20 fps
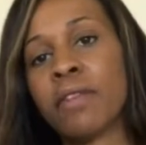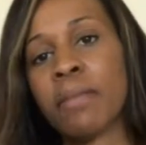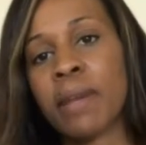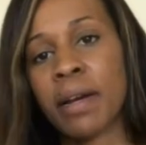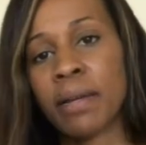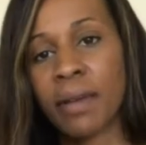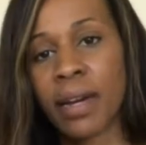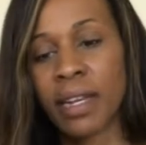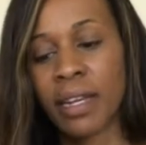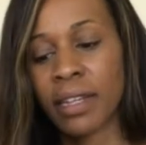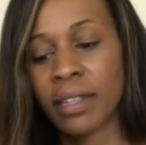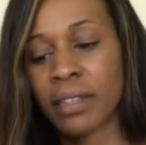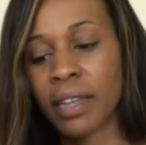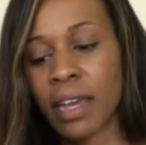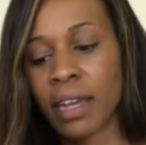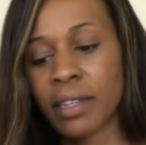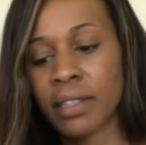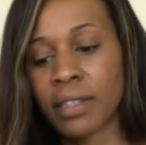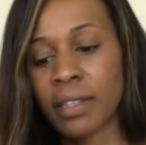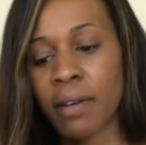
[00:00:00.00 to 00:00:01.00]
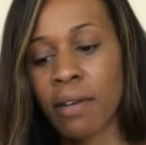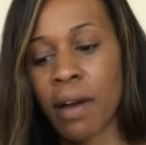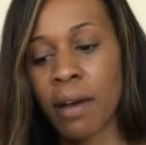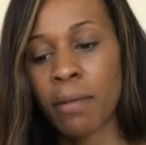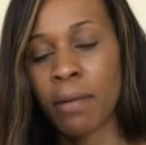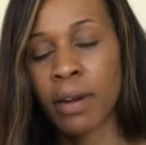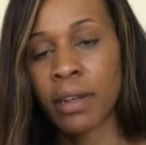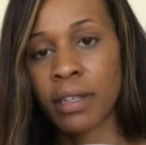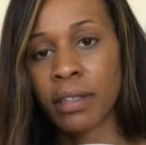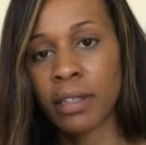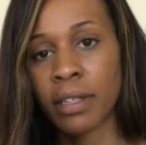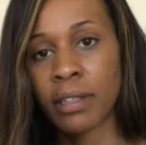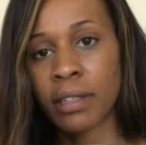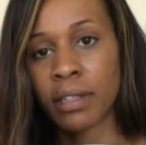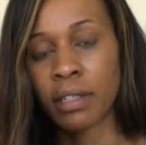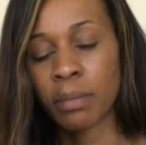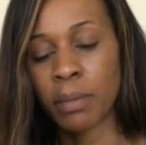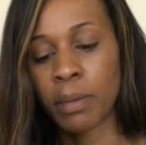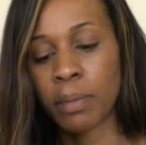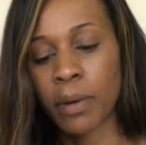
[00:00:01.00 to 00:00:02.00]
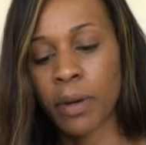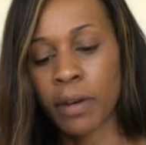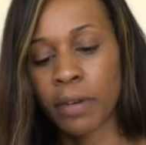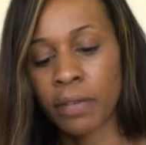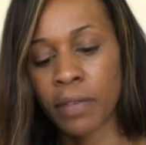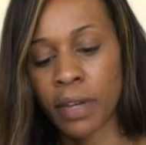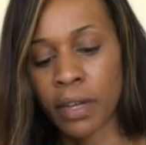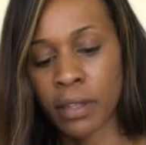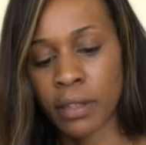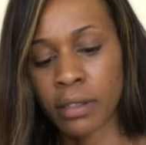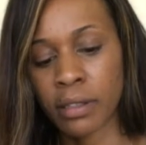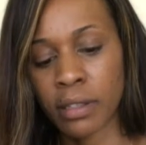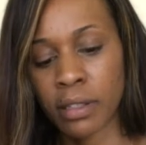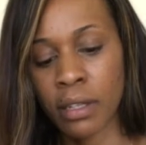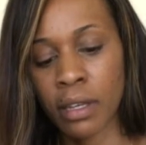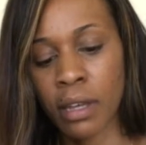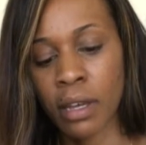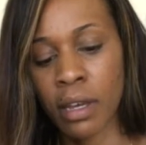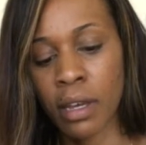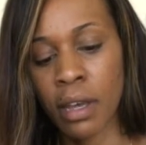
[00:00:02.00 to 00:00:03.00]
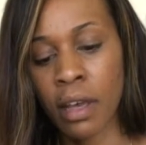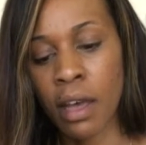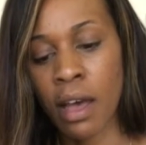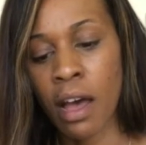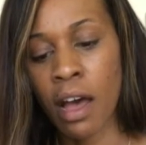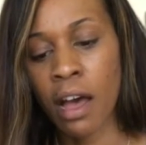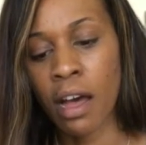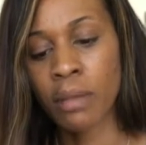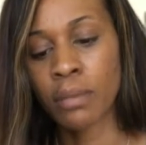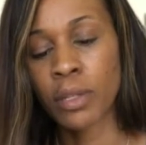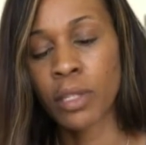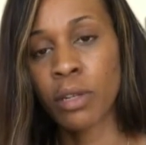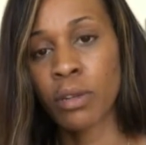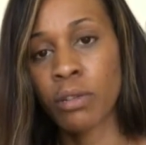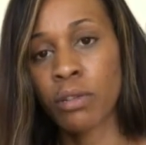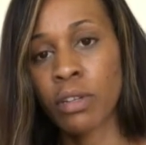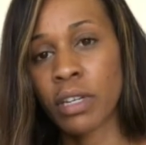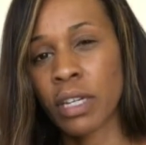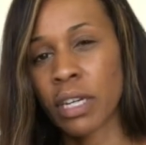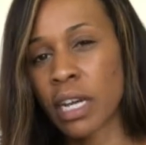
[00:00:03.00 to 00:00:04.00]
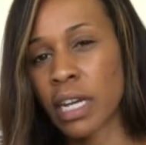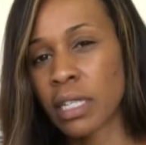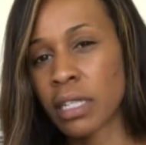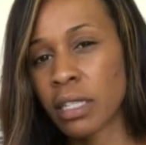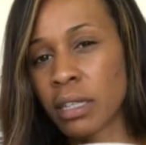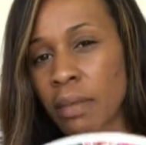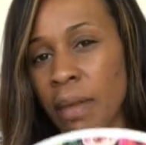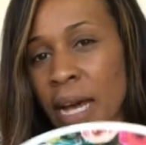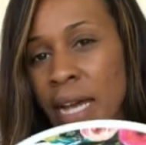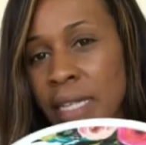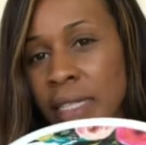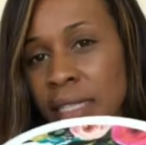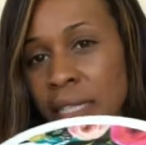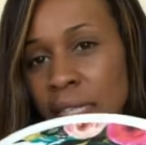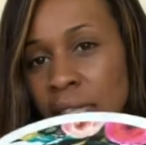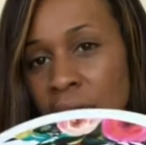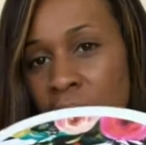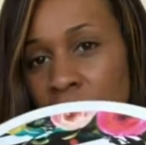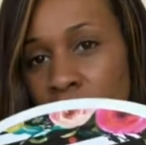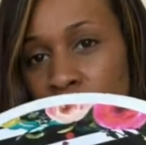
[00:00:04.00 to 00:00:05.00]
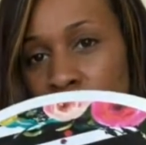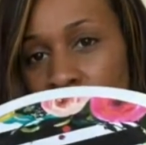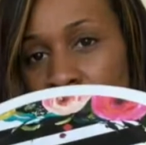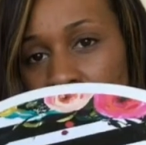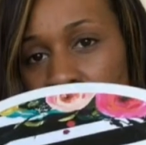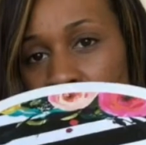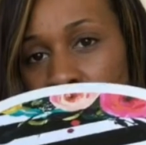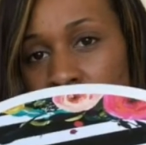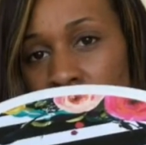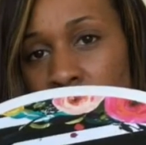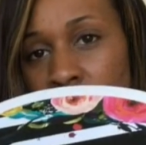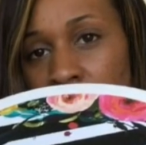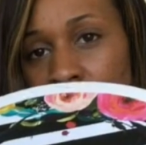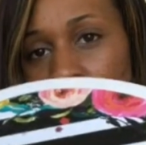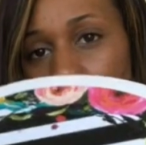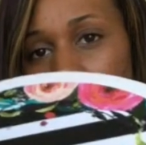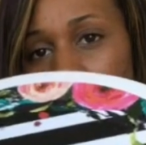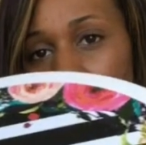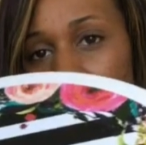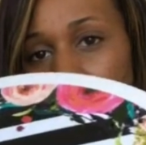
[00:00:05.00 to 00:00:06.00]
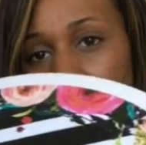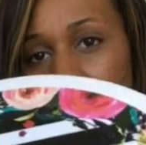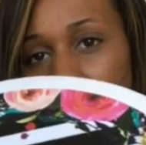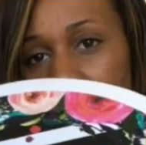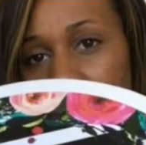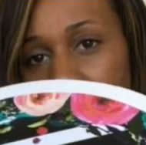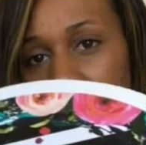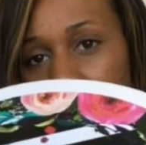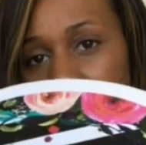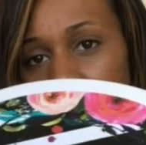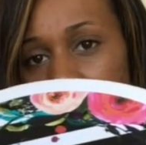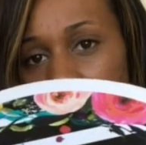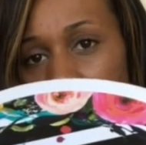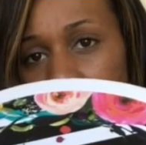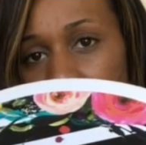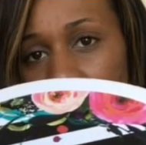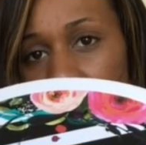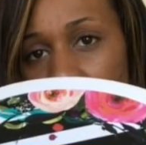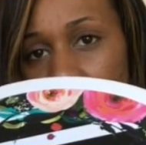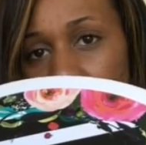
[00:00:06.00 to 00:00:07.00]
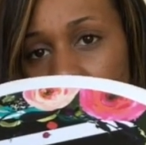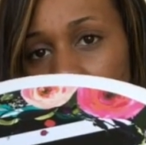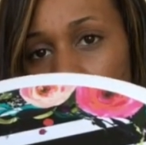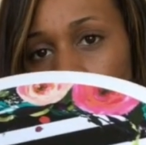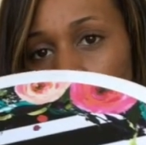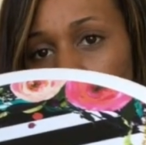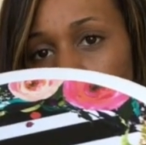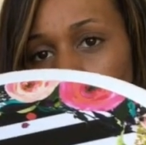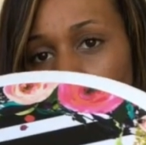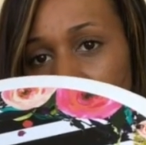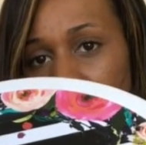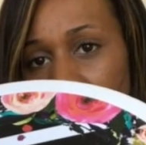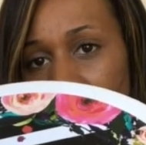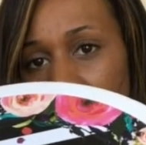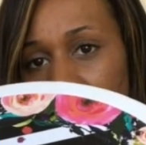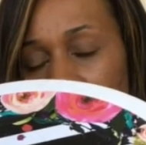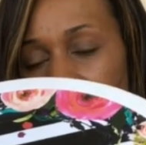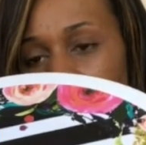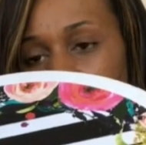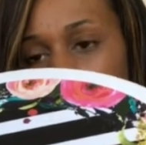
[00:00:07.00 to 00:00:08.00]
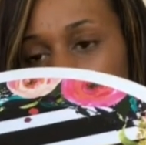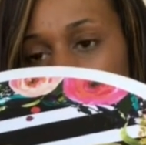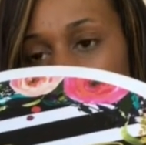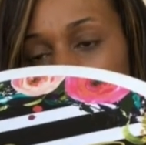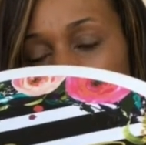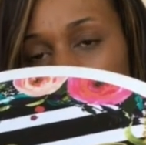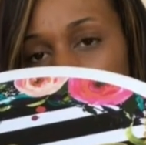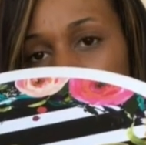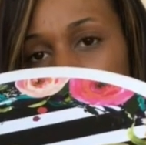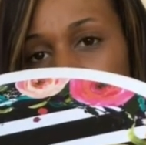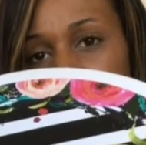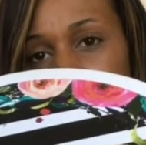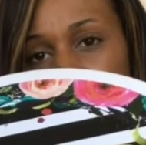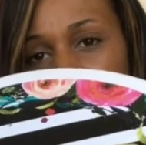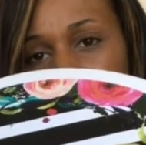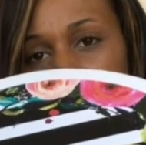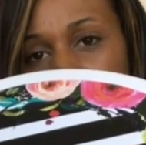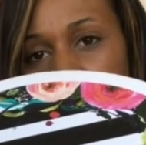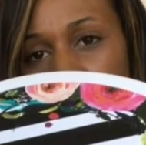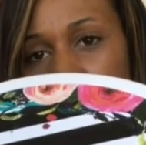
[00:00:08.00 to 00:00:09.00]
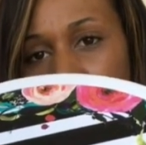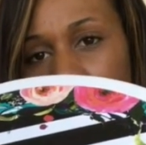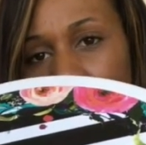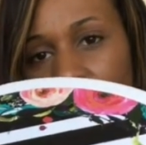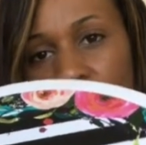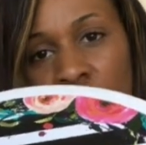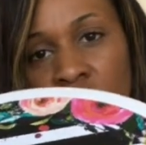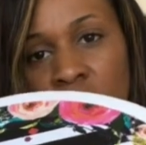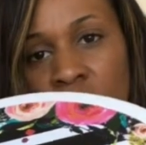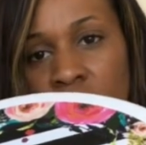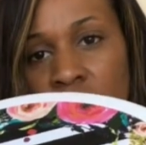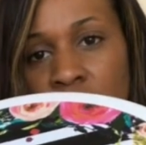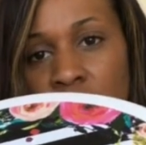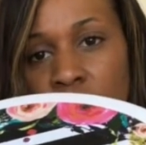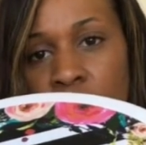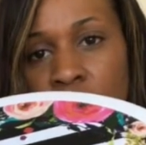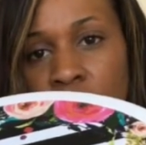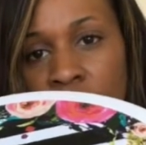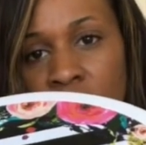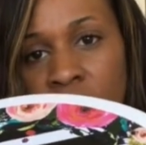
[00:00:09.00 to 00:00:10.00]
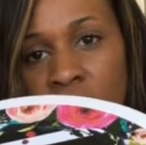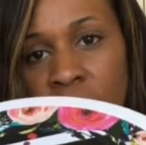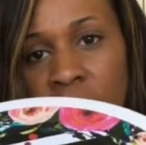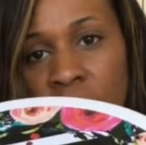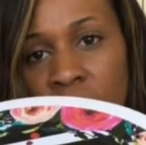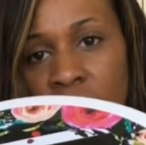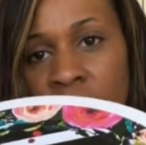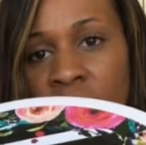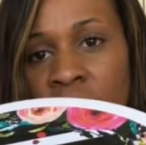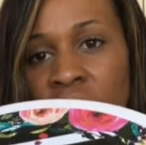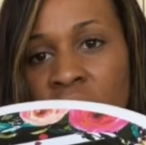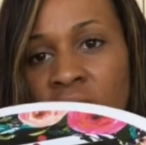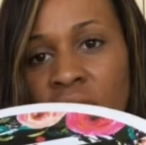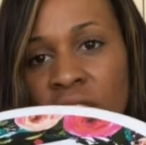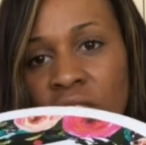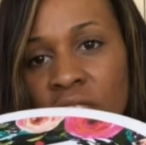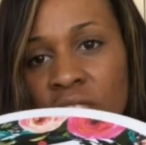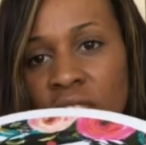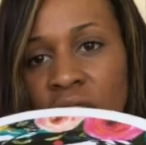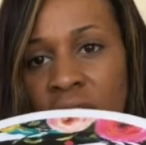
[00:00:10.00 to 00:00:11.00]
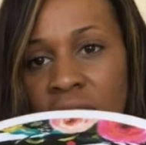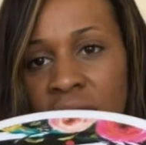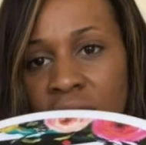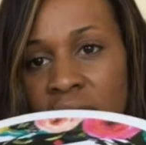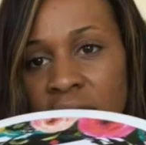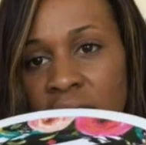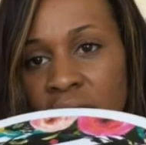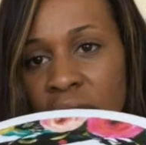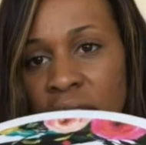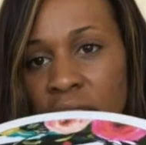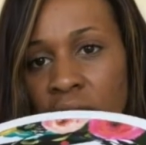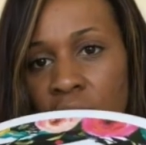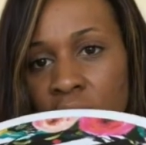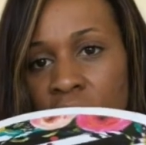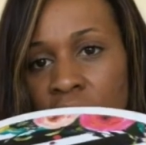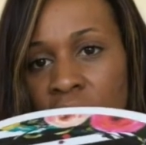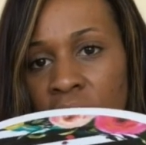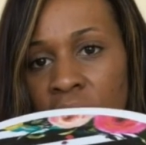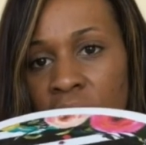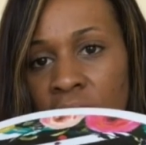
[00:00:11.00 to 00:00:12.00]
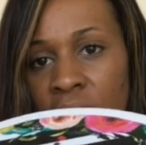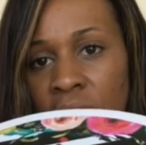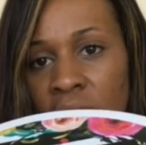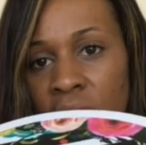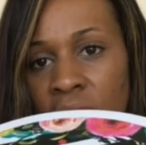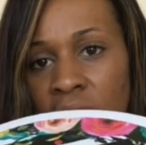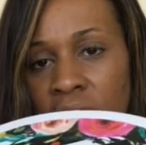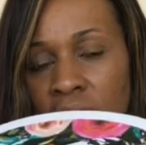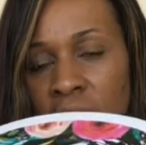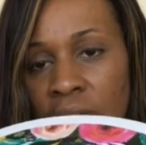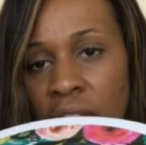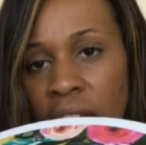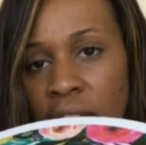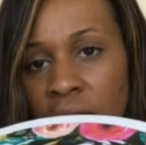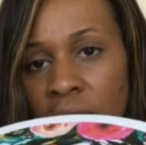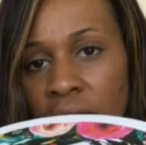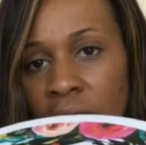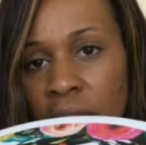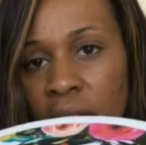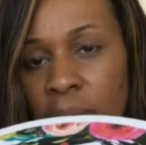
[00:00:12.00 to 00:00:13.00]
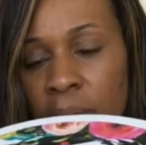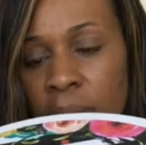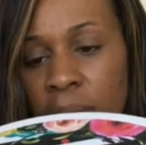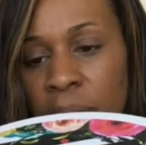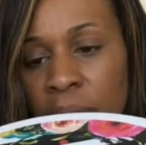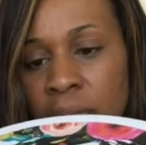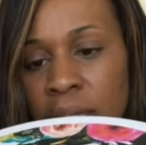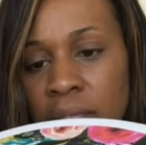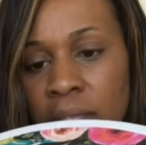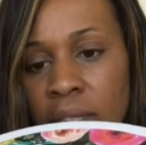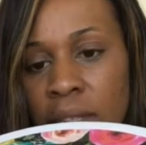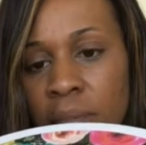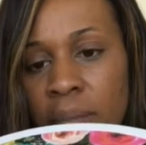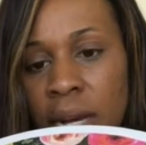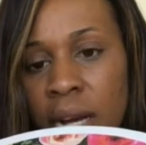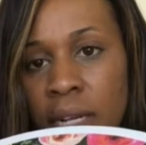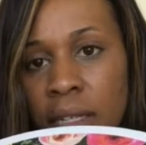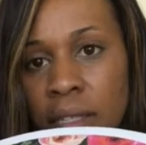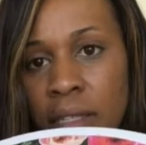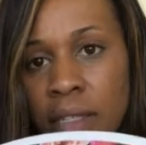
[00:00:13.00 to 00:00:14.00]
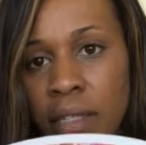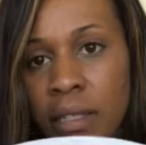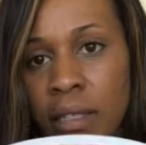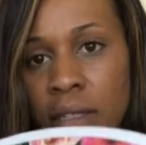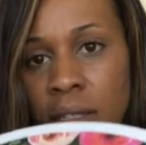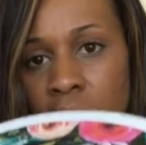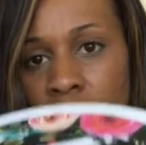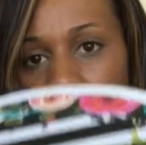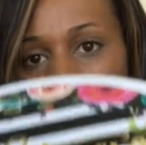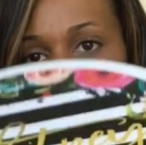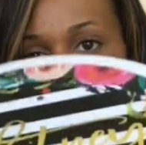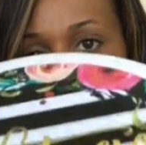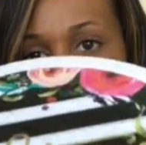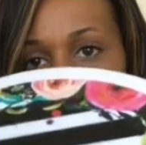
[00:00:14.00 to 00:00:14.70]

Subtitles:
for my wedding day. So I wanted these to be perfect. So you could customize the labels. As you can see, one of my bridesmaids, her name is Whitney, and I customized this box because she's a little funky. She likes like creative things, not like basic boxes. So